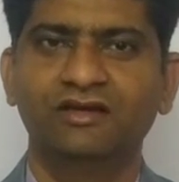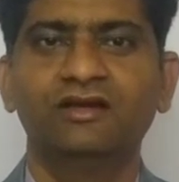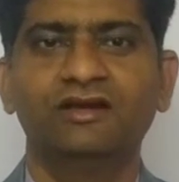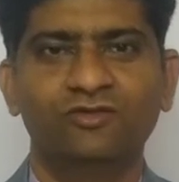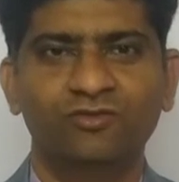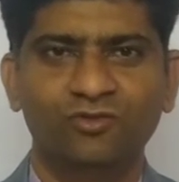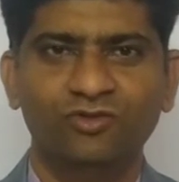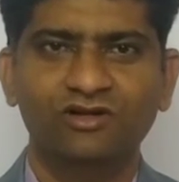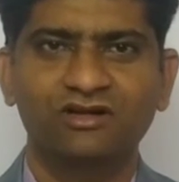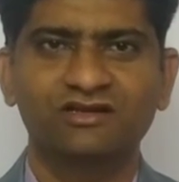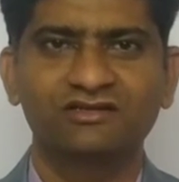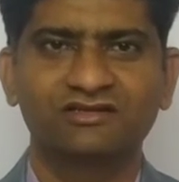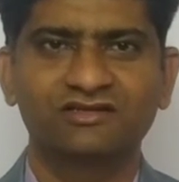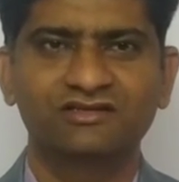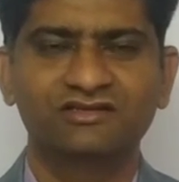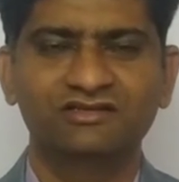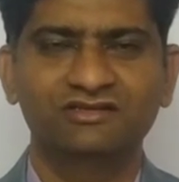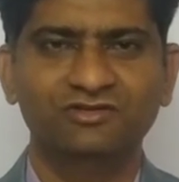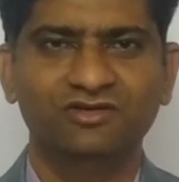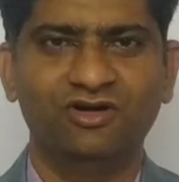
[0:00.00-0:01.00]
What are
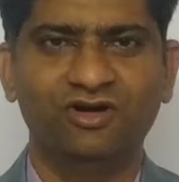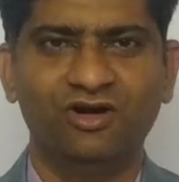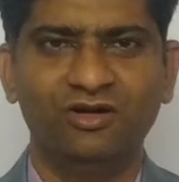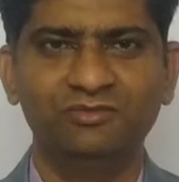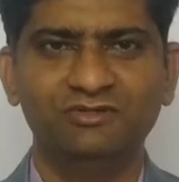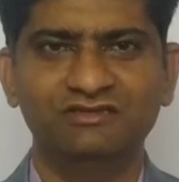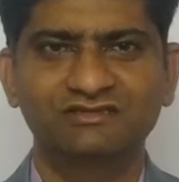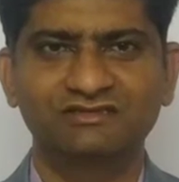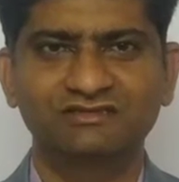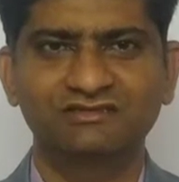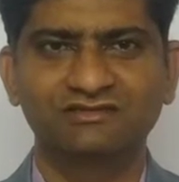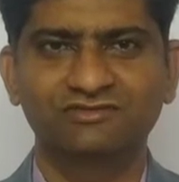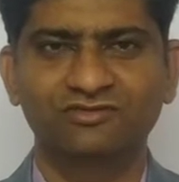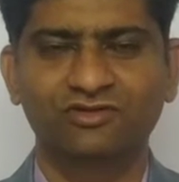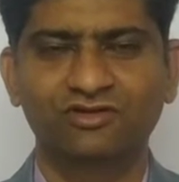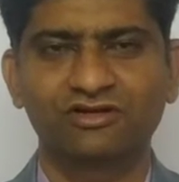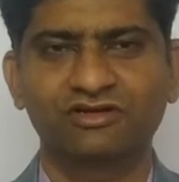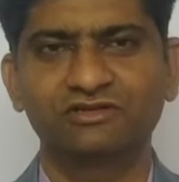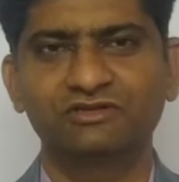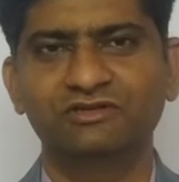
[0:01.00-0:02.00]
your hobbies?
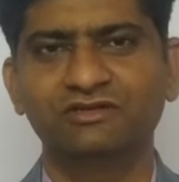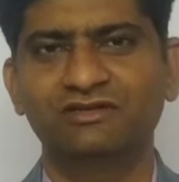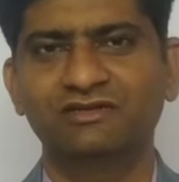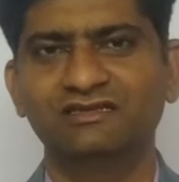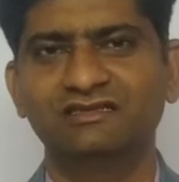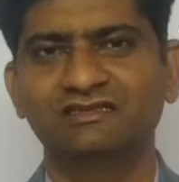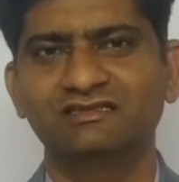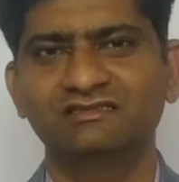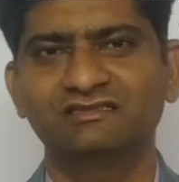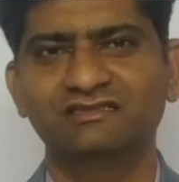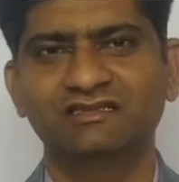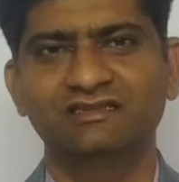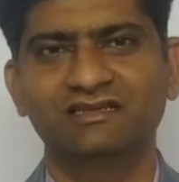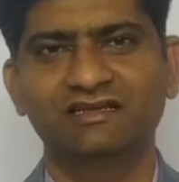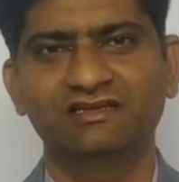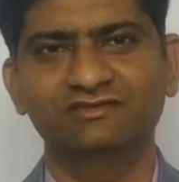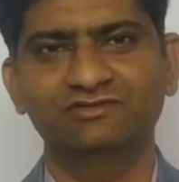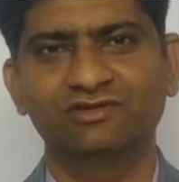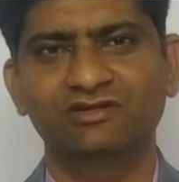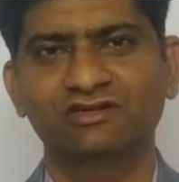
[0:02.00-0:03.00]
What are your interest
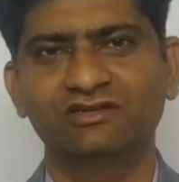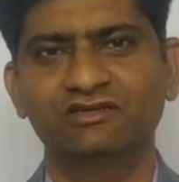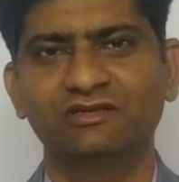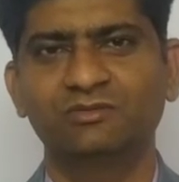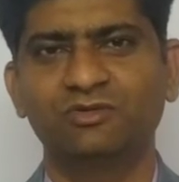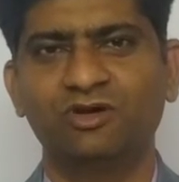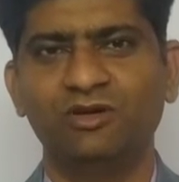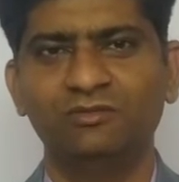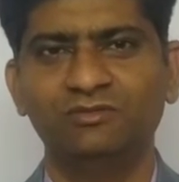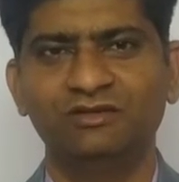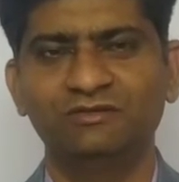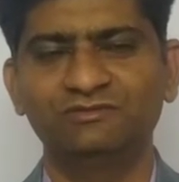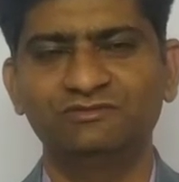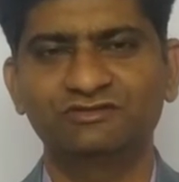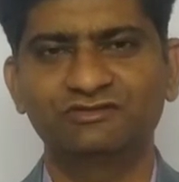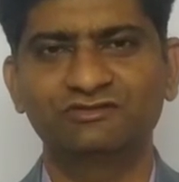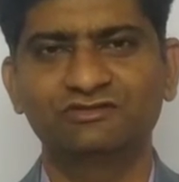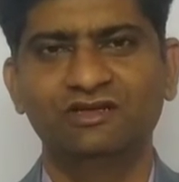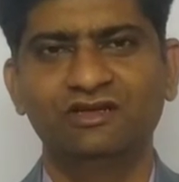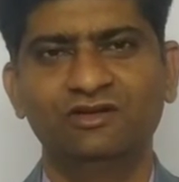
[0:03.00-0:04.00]
areas? What are the
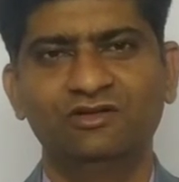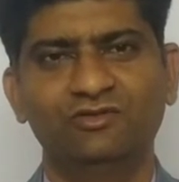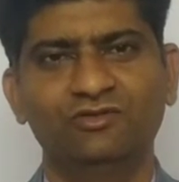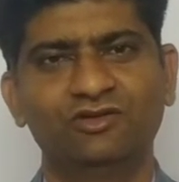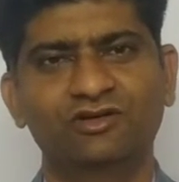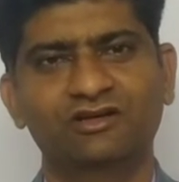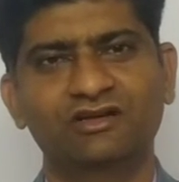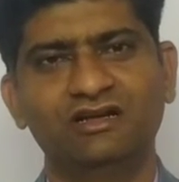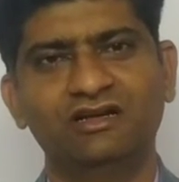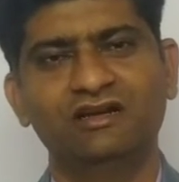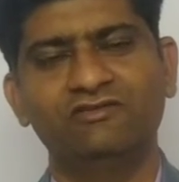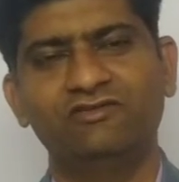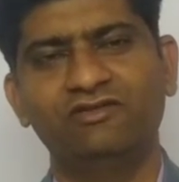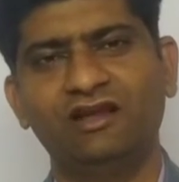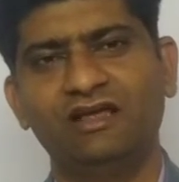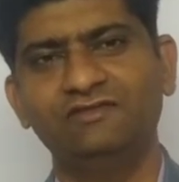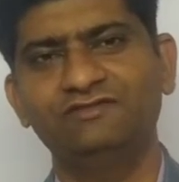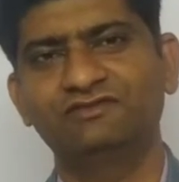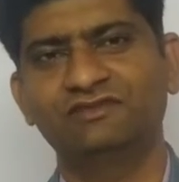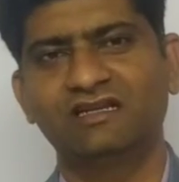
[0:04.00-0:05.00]
problems? what kind of
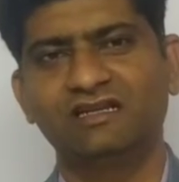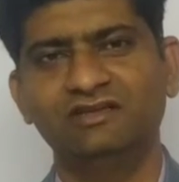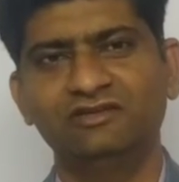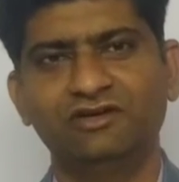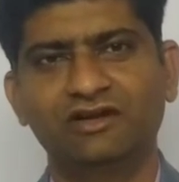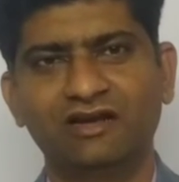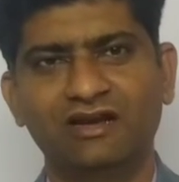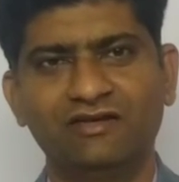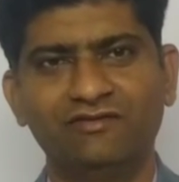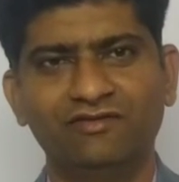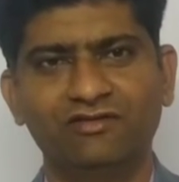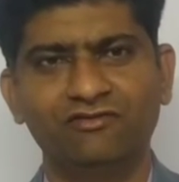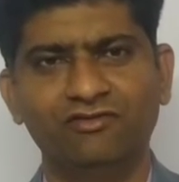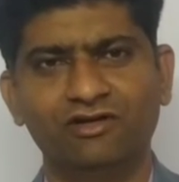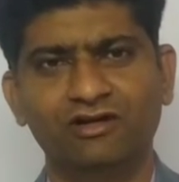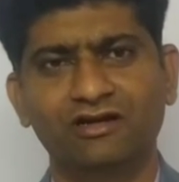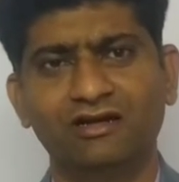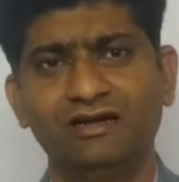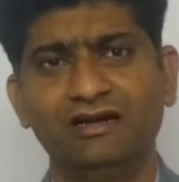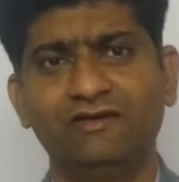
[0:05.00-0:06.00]
lifestyle you are having, what
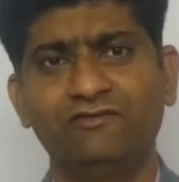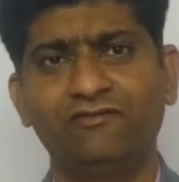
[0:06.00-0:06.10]
kind of